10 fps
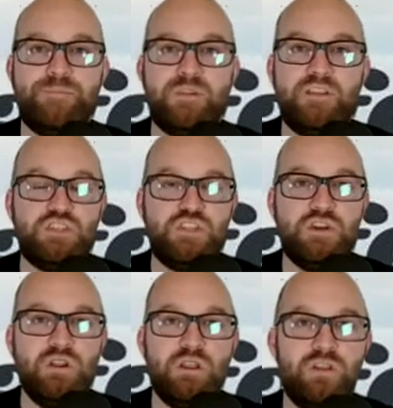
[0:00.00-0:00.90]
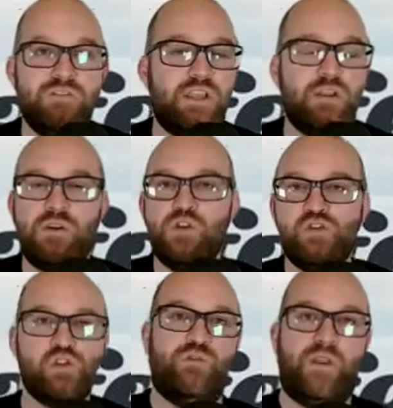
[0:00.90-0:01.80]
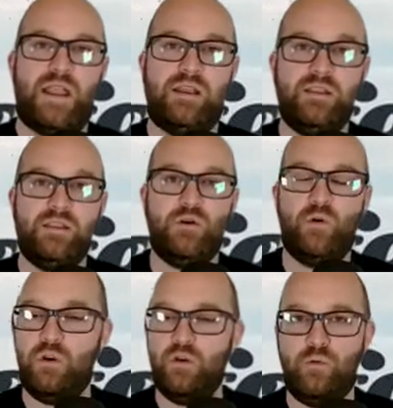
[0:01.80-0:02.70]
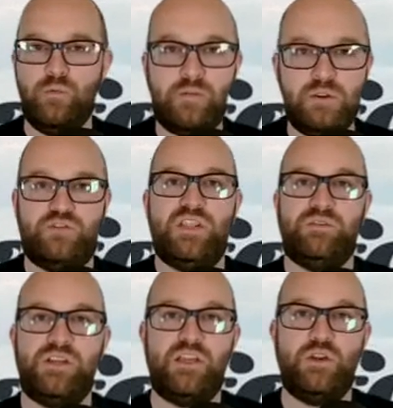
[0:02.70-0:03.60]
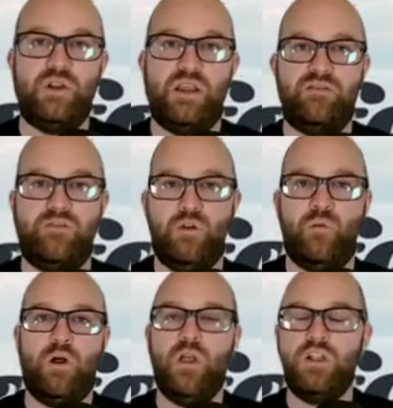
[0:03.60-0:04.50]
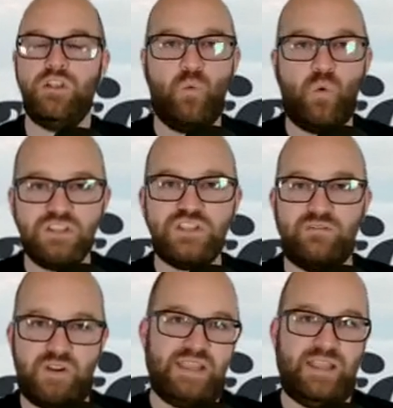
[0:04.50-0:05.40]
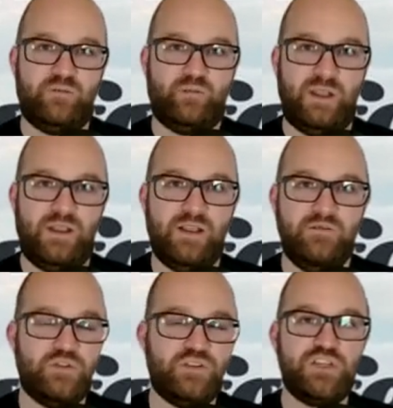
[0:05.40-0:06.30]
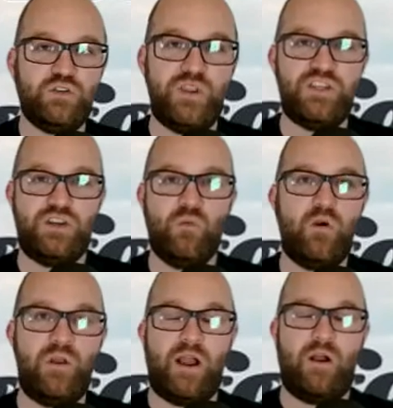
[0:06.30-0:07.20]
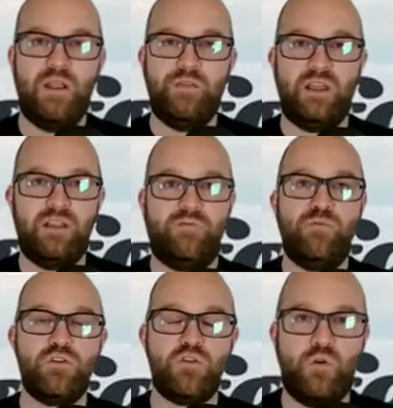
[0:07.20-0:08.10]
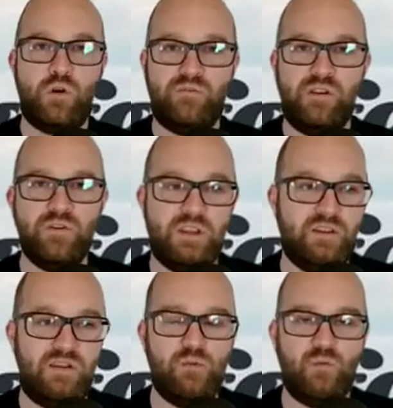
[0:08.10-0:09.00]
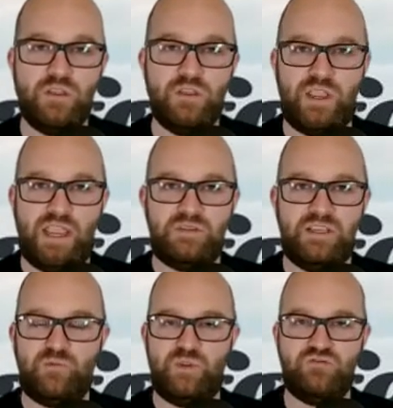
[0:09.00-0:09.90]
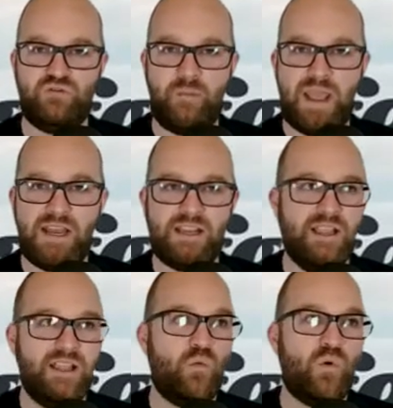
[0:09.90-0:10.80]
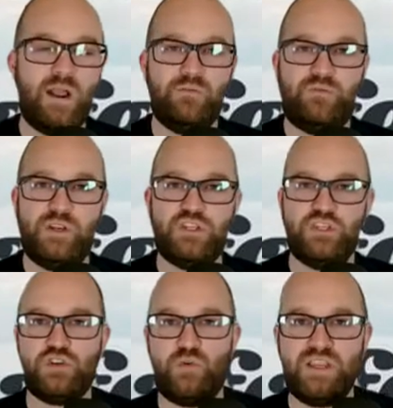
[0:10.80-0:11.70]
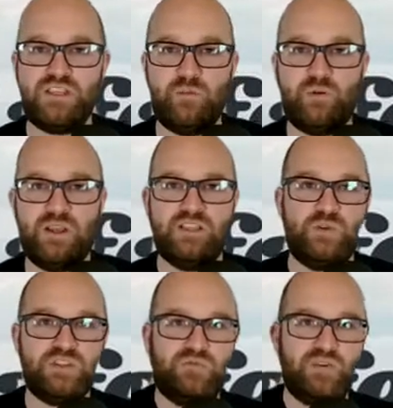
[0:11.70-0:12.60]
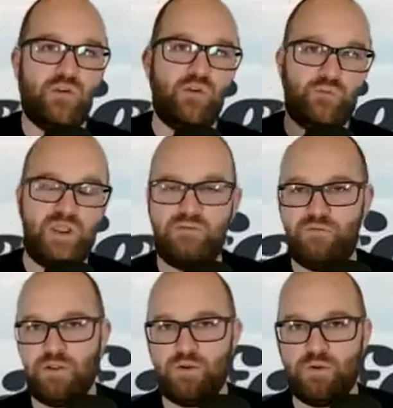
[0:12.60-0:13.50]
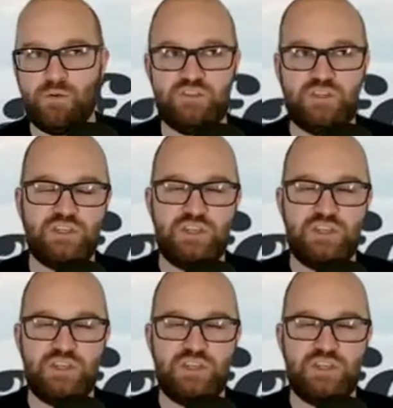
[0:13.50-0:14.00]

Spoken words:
this year, say you're a neutral fan, or maybe your team's not doing it very well, watch the Vikings play. For 6 weeks in a row now, the fourth quarter of every one of their games has been dramatic, wild finishes, crazy plays, missed field goals, made field goals, just